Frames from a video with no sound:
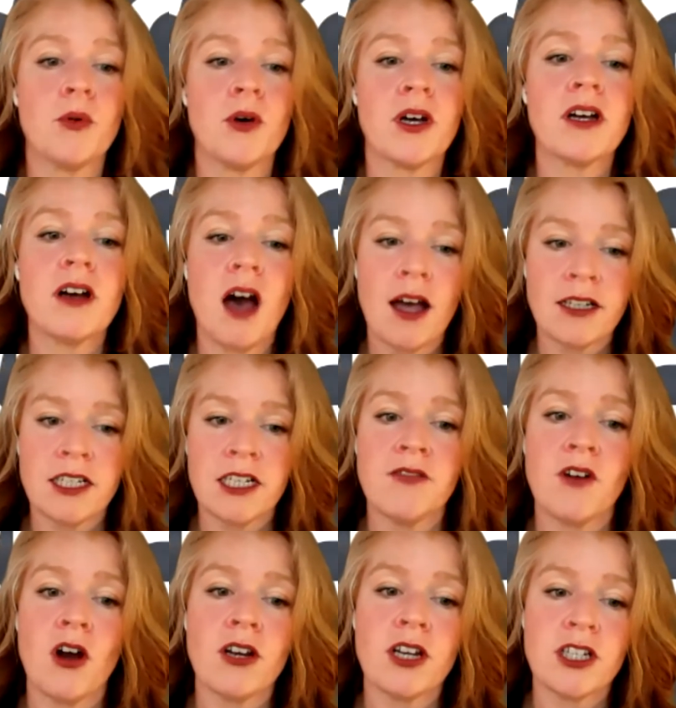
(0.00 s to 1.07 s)
Cognitive
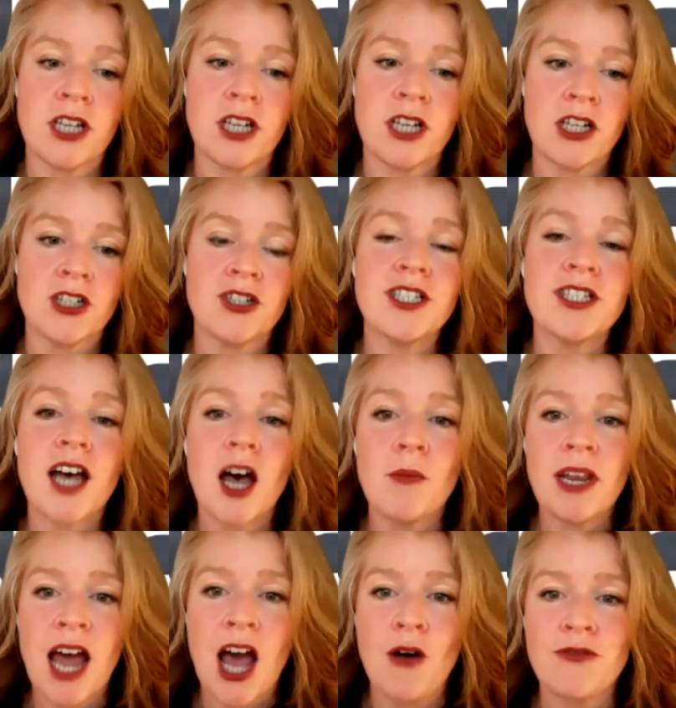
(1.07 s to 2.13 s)
Architecture, is coming
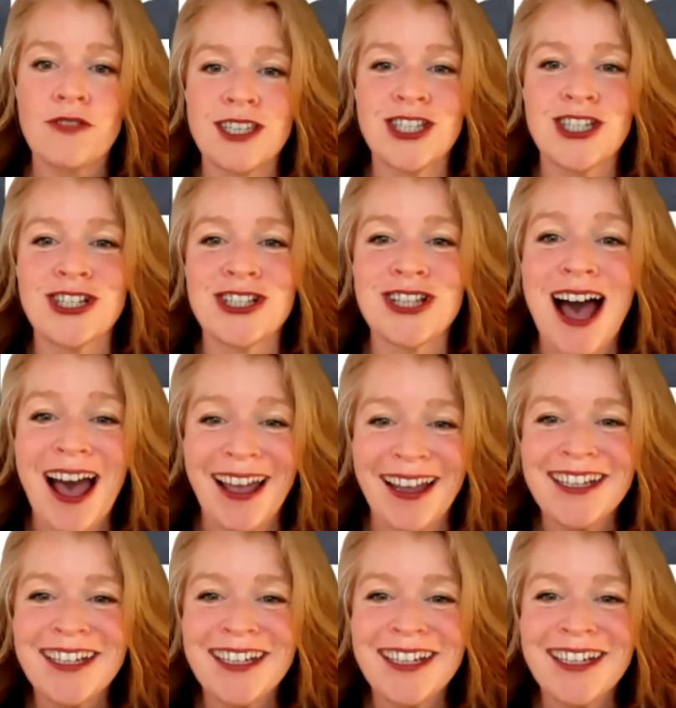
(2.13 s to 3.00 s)
out this July.